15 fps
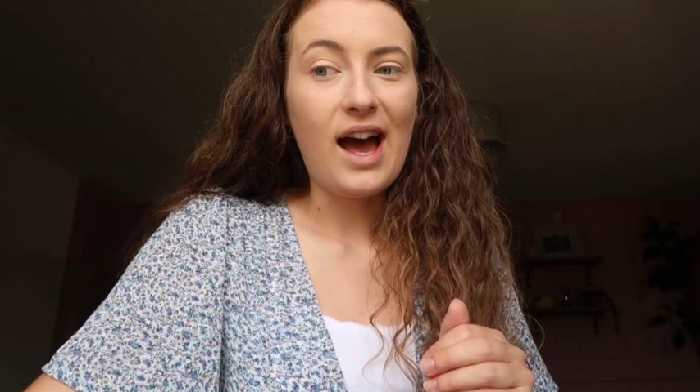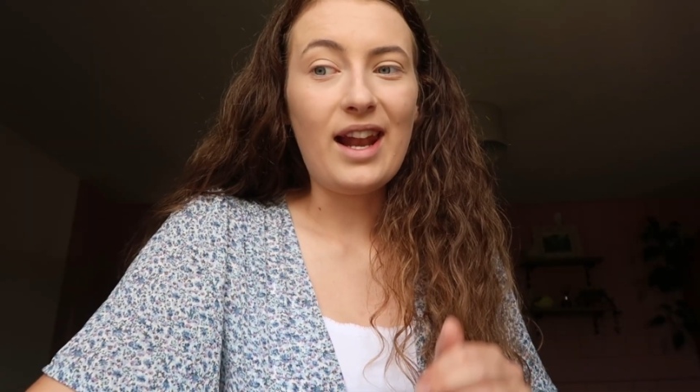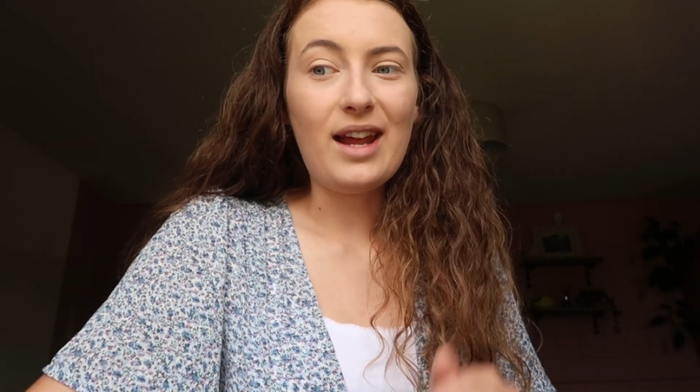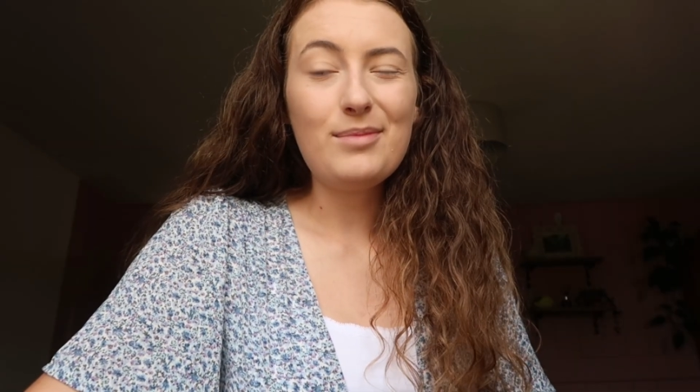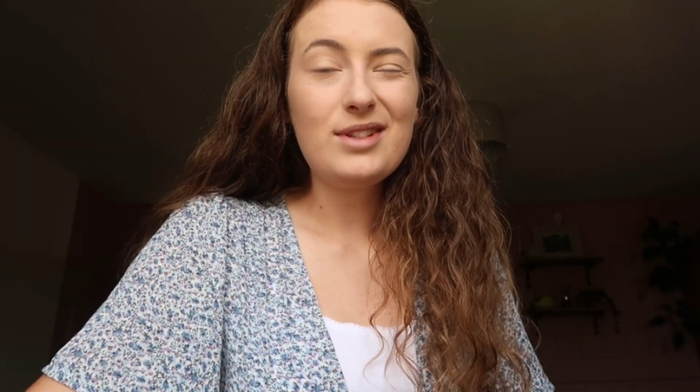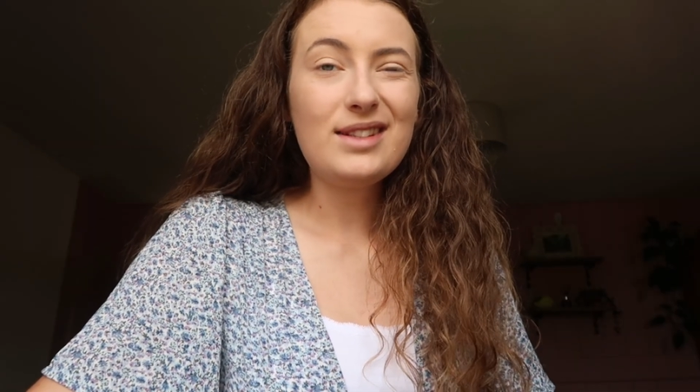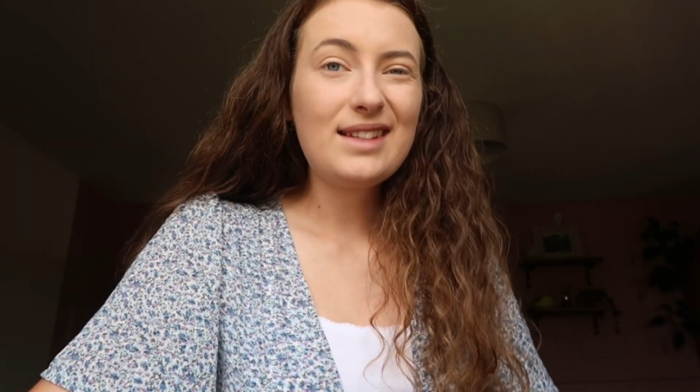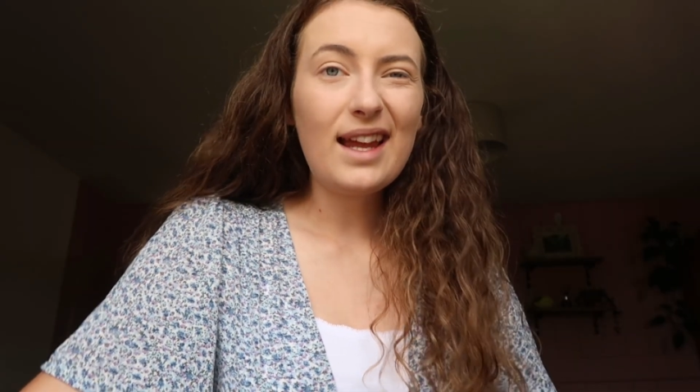And
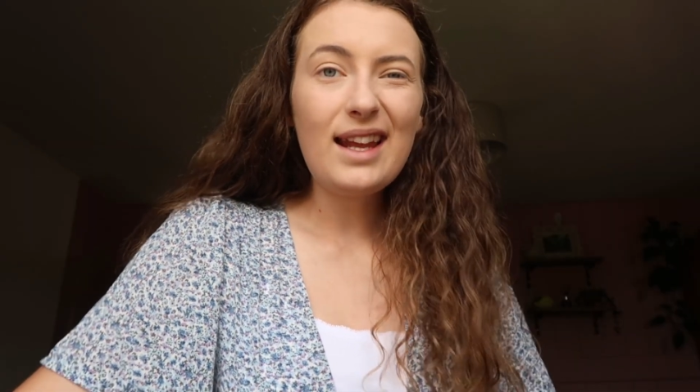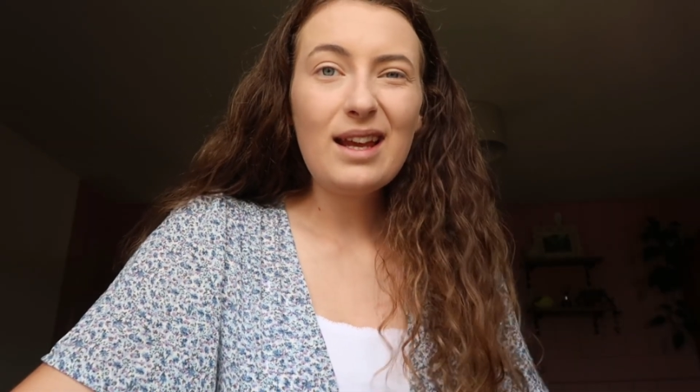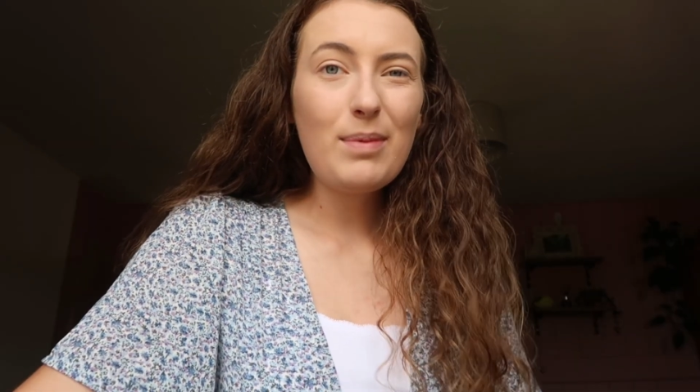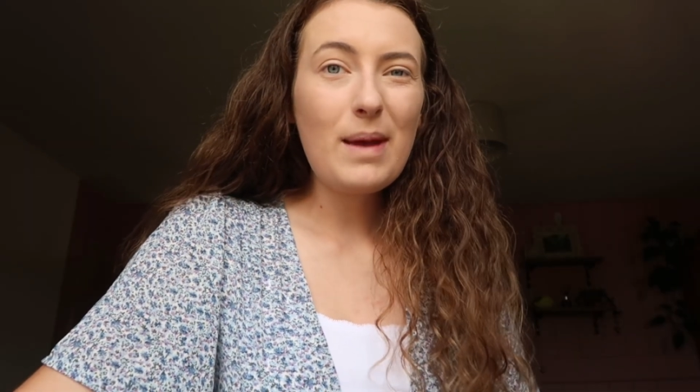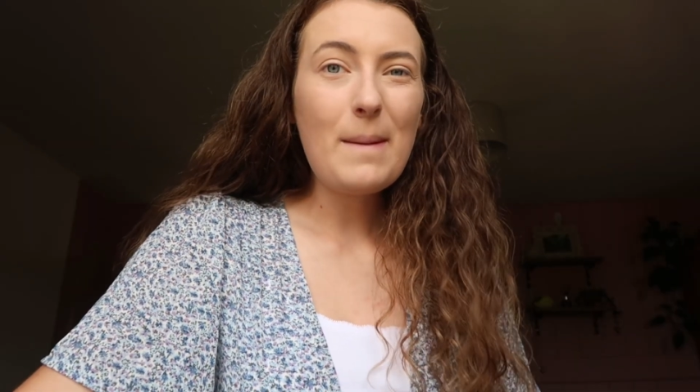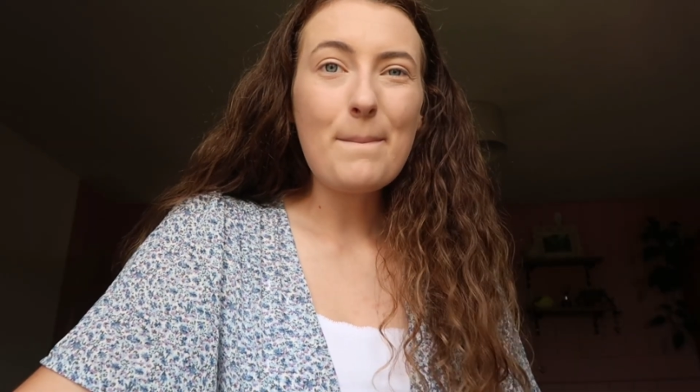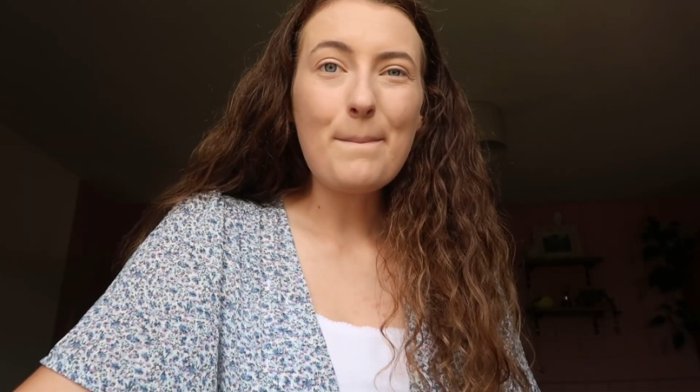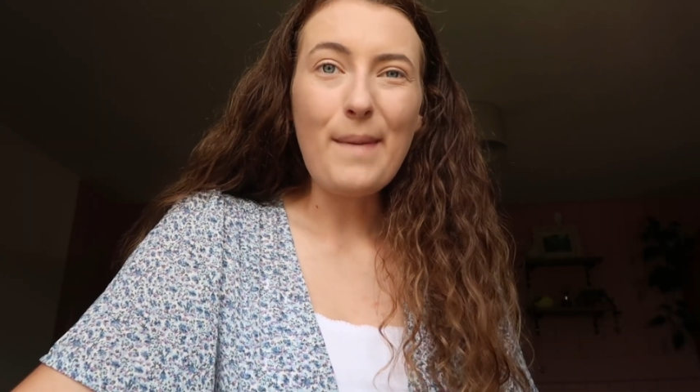I'm just getting a
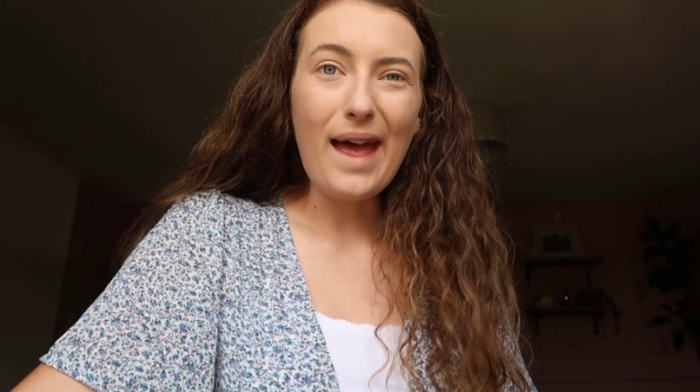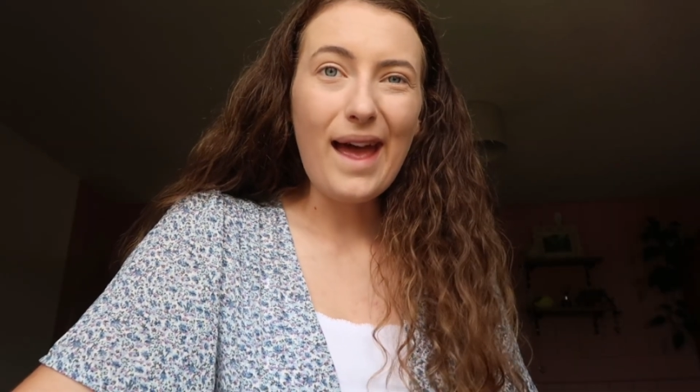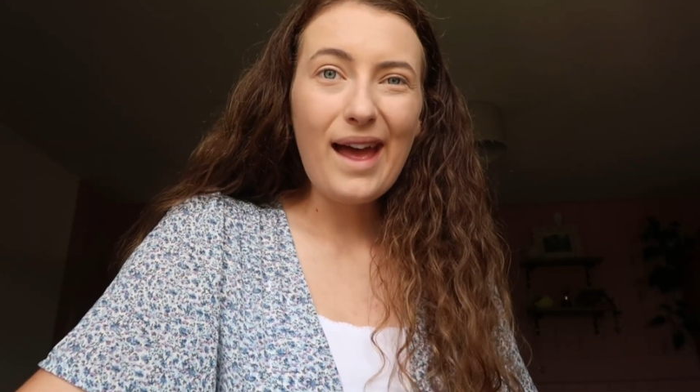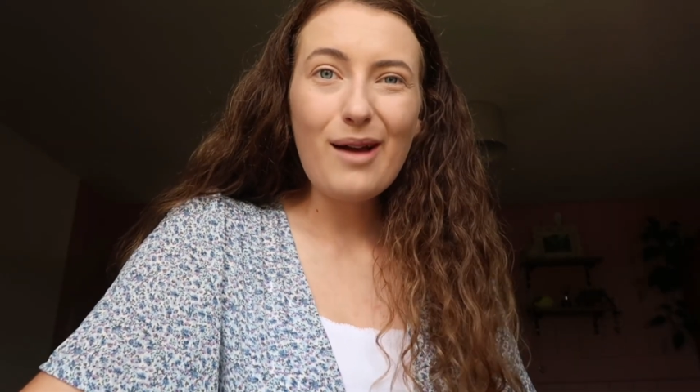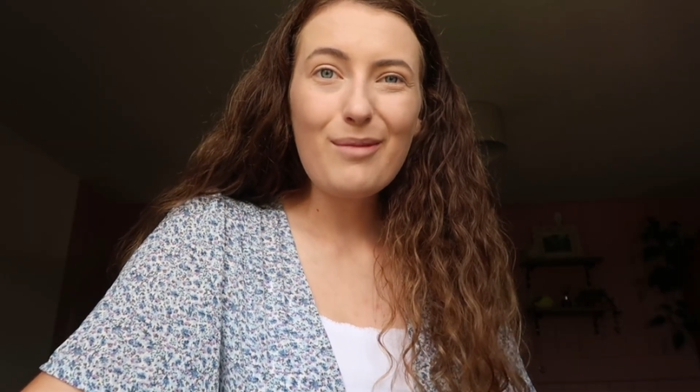bit meh